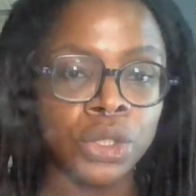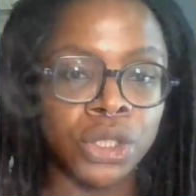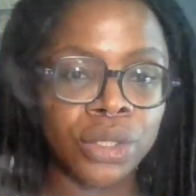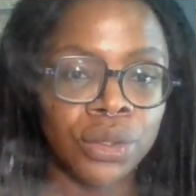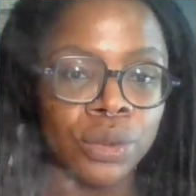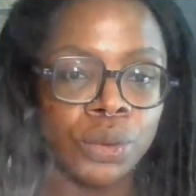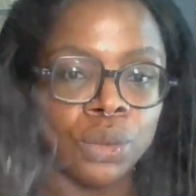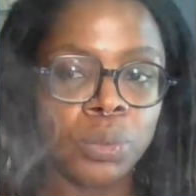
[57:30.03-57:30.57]

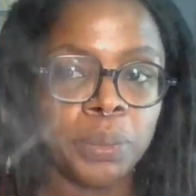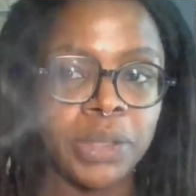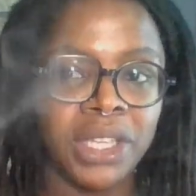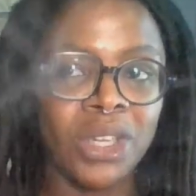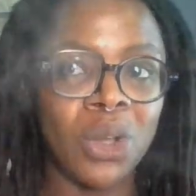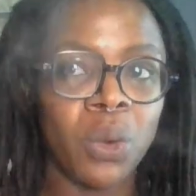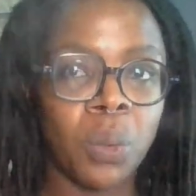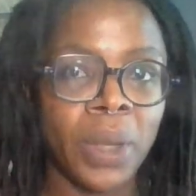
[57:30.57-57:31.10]
do
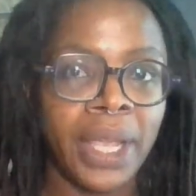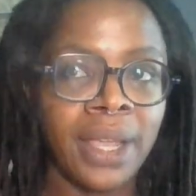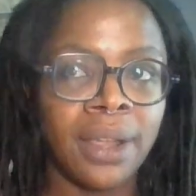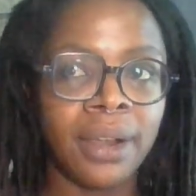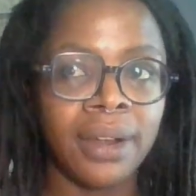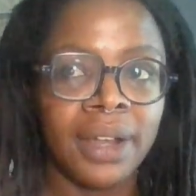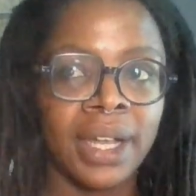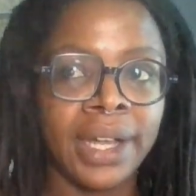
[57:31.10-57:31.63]
be
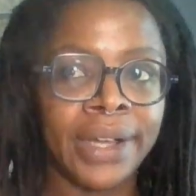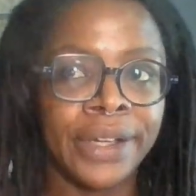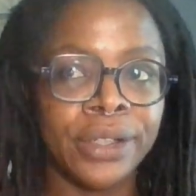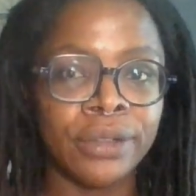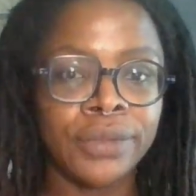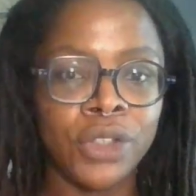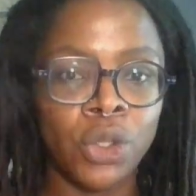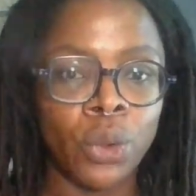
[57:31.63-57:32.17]
aware
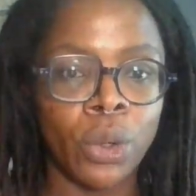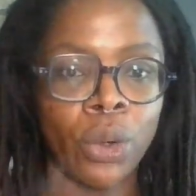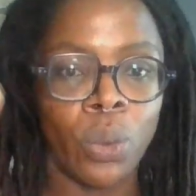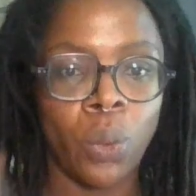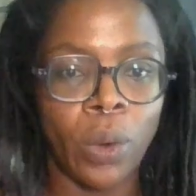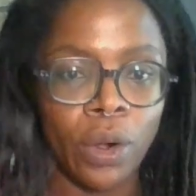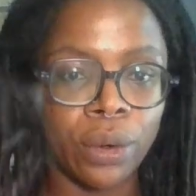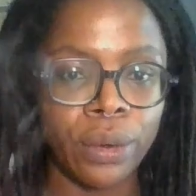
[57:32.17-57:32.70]
of your
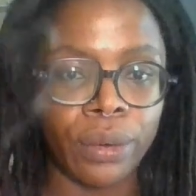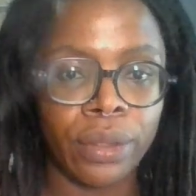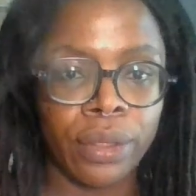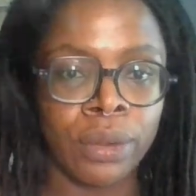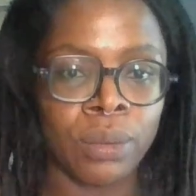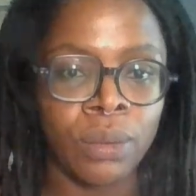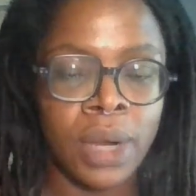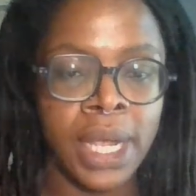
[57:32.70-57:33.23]

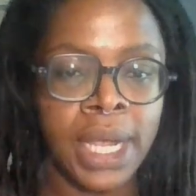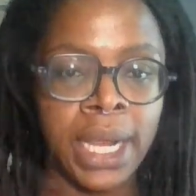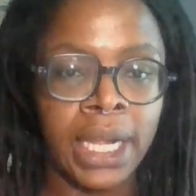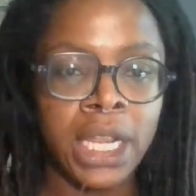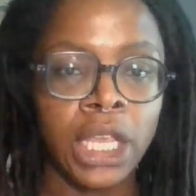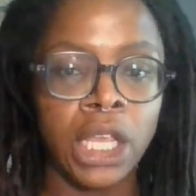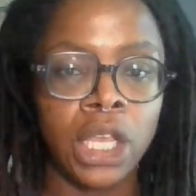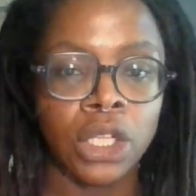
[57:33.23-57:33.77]
worth, right?